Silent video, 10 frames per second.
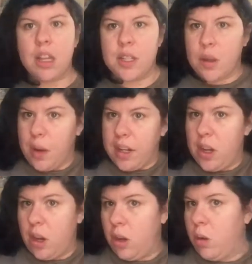So I
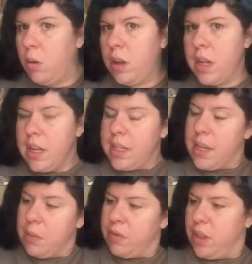know
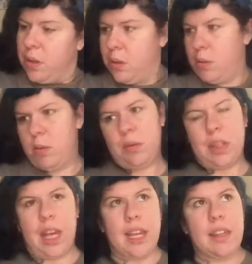some of you,
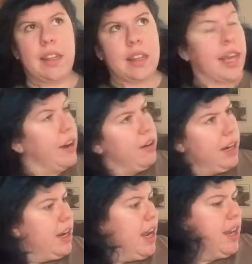like
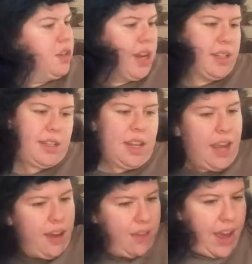Karen and Jess,
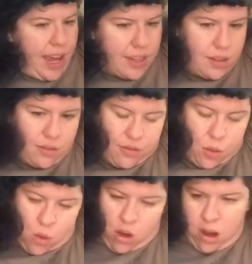have asked
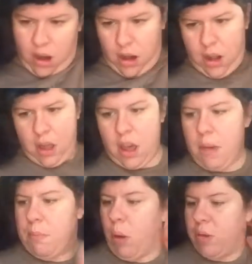for
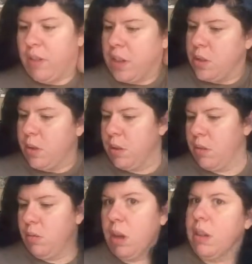both
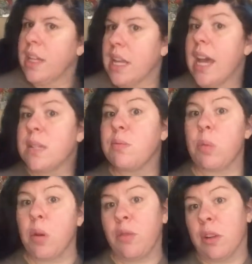has asked
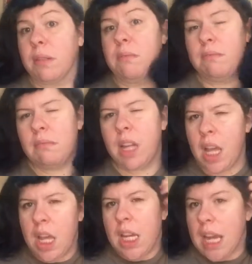for
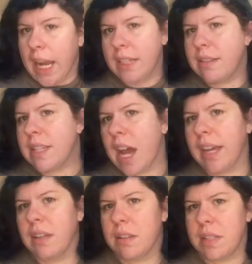night
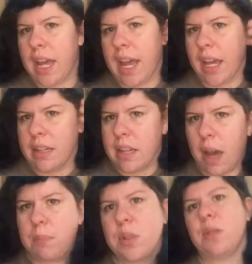styles and
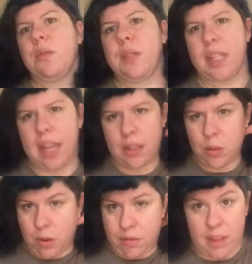updos and that
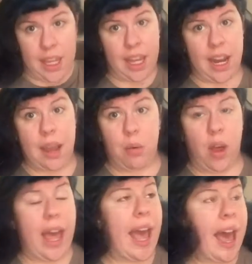sort of thing, and I will
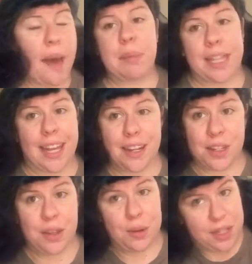happily get
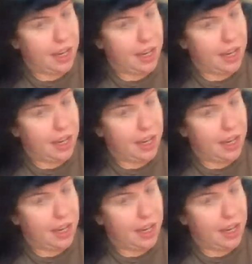into those